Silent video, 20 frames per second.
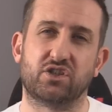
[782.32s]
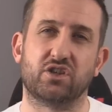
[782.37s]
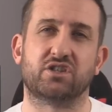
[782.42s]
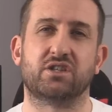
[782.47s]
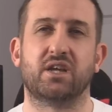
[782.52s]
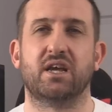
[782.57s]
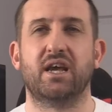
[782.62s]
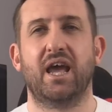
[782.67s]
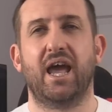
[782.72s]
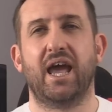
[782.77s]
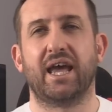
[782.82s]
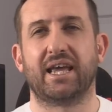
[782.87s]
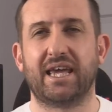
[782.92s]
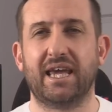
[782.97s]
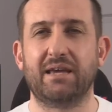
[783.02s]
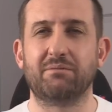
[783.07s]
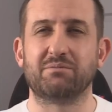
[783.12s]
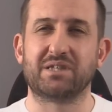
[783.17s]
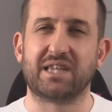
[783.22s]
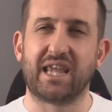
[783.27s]
just
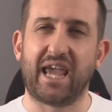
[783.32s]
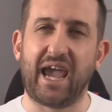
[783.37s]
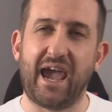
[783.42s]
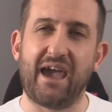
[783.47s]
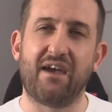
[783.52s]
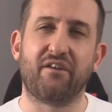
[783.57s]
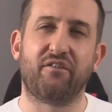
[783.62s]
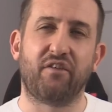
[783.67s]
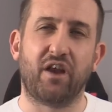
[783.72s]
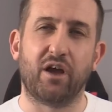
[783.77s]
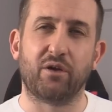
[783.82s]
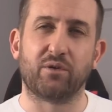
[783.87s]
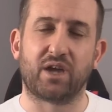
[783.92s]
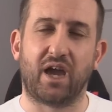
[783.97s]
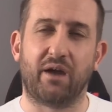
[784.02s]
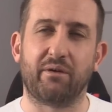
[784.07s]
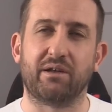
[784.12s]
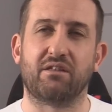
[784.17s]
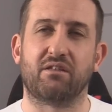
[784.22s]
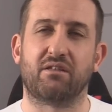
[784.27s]
keeps the airflow
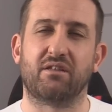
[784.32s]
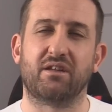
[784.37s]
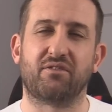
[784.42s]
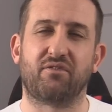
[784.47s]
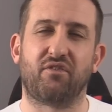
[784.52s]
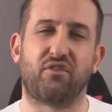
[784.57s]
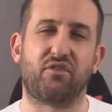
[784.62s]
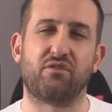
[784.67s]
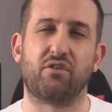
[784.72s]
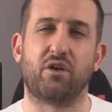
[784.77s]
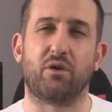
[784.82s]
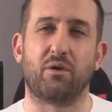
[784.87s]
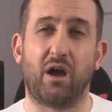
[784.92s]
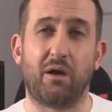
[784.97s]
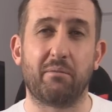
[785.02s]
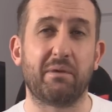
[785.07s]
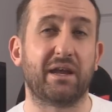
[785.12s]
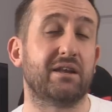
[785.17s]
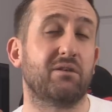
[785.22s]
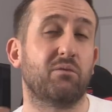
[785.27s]
going through.
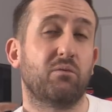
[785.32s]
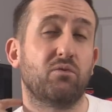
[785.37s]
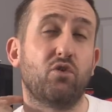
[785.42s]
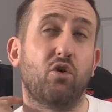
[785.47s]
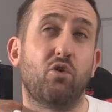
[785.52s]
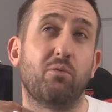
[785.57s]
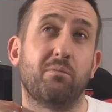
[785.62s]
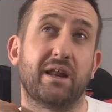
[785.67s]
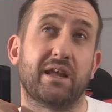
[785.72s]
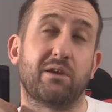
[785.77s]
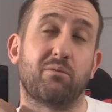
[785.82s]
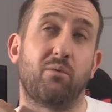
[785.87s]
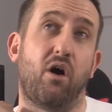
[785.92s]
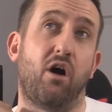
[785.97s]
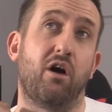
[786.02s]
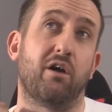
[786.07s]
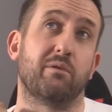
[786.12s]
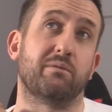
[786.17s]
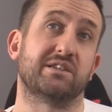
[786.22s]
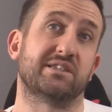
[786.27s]
I mean, normally what
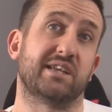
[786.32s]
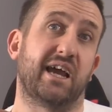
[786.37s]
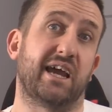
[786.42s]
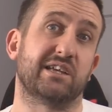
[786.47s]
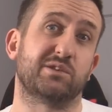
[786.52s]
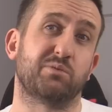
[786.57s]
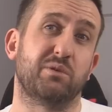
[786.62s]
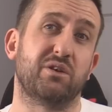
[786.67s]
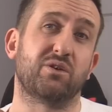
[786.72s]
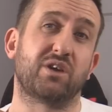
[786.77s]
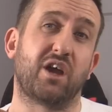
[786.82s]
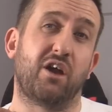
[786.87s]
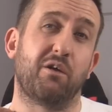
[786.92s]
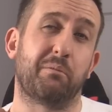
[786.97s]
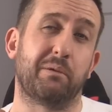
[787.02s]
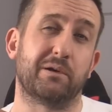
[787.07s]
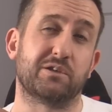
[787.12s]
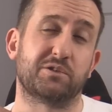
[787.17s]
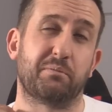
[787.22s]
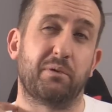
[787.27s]
I would say is when you go
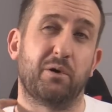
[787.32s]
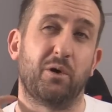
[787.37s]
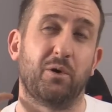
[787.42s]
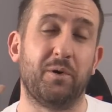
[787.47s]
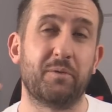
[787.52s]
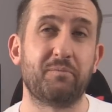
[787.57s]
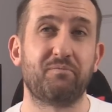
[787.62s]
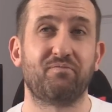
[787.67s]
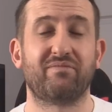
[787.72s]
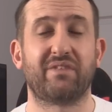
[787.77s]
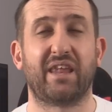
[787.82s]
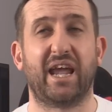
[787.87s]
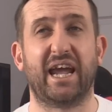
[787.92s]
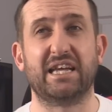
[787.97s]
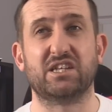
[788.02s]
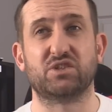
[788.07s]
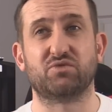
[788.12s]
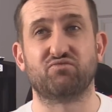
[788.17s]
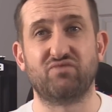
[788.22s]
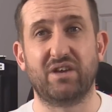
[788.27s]
push pull,
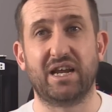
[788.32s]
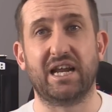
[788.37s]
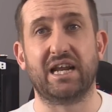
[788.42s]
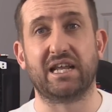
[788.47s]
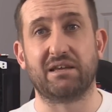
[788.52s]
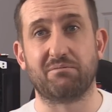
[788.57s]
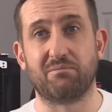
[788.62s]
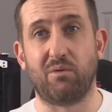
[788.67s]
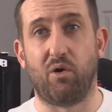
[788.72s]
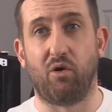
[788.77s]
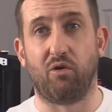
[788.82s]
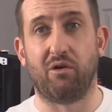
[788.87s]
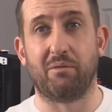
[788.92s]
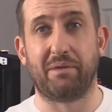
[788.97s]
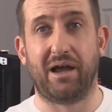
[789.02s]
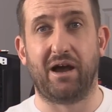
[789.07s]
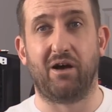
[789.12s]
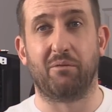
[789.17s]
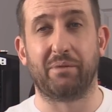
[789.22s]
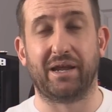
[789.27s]
it's really more
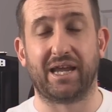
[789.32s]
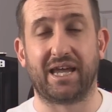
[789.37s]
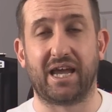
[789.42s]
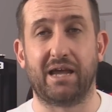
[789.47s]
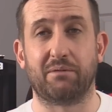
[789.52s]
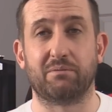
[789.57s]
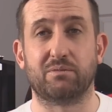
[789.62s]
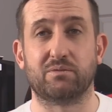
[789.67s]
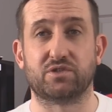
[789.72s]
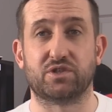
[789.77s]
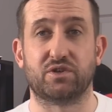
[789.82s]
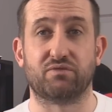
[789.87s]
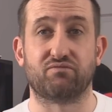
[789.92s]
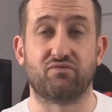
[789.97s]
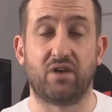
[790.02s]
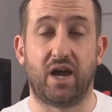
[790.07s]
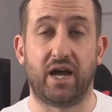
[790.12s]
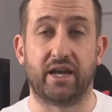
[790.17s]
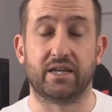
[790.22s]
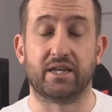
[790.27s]
about being able to
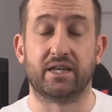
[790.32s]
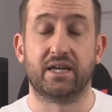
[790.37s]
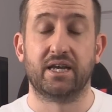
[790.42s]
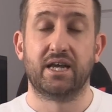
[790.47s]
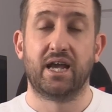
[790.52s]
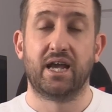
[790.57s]
run